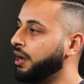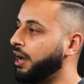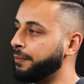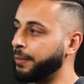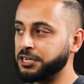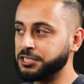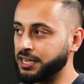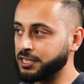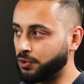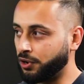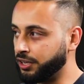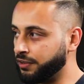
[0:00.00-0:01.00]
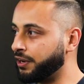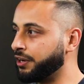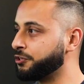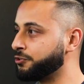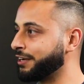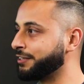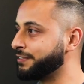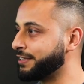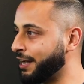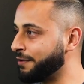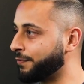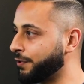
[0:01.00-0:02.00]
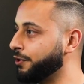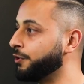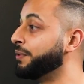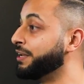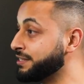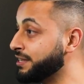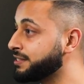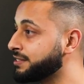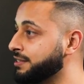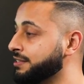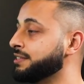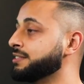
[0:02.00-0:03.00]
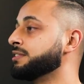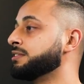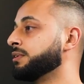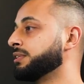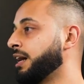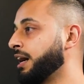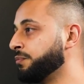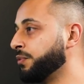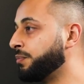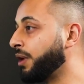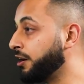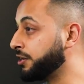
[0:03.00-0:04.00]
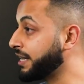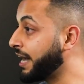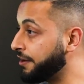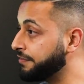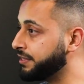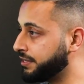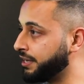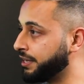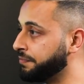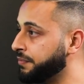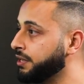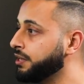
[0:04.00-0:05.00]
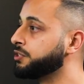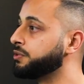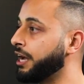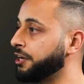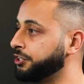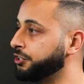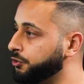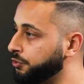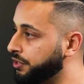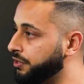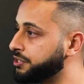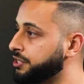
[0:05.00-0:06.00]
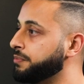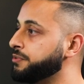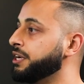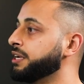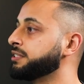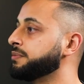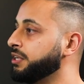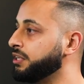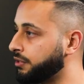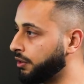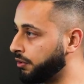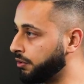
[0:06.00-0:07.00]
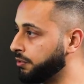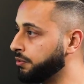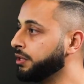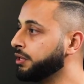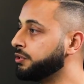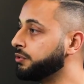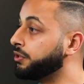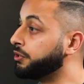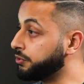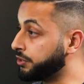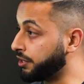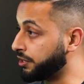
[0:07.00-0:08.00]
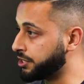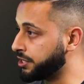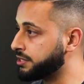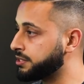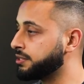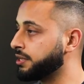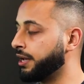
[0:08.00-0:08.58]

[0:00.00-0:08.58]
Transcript: I imagine that's probably a very attractive time for your business because this is the time when buyers have the time to actually do their subjects, be thorough, do their due diligence.